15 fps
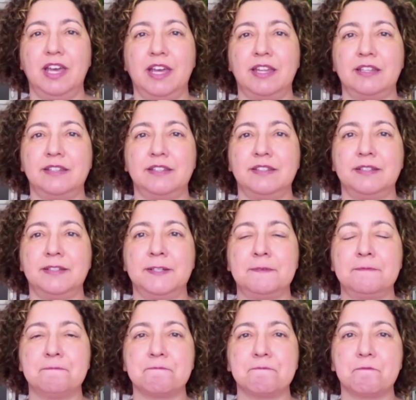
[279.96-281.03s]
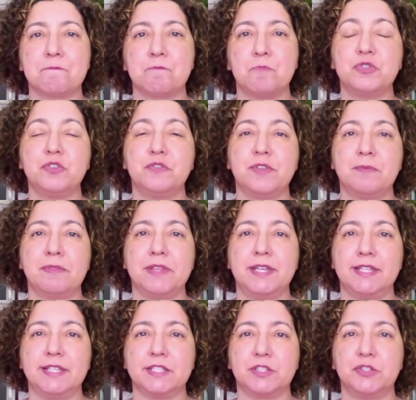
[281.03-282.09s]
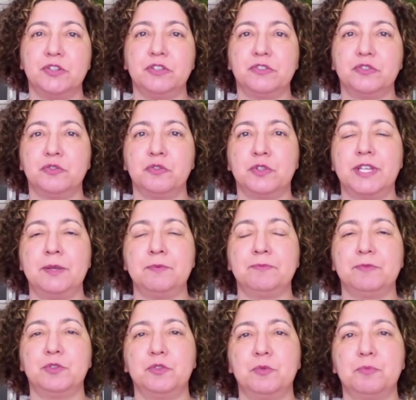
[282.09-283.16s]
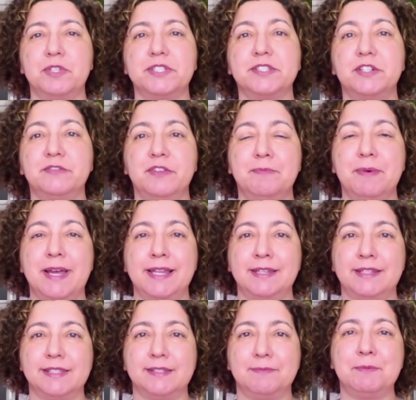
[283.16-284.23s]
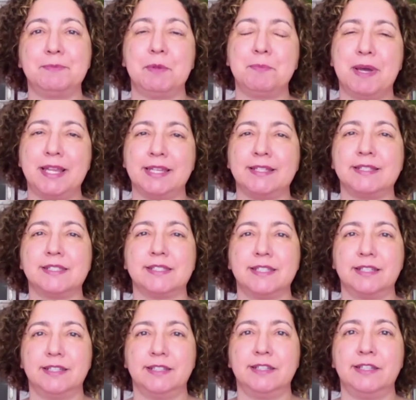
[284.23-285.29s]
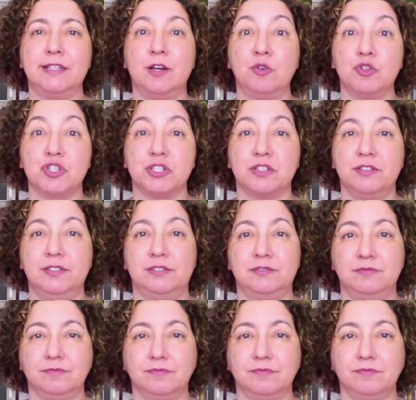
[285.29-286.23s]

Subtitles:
And most of them think it's good to preserve the balance in the ocean.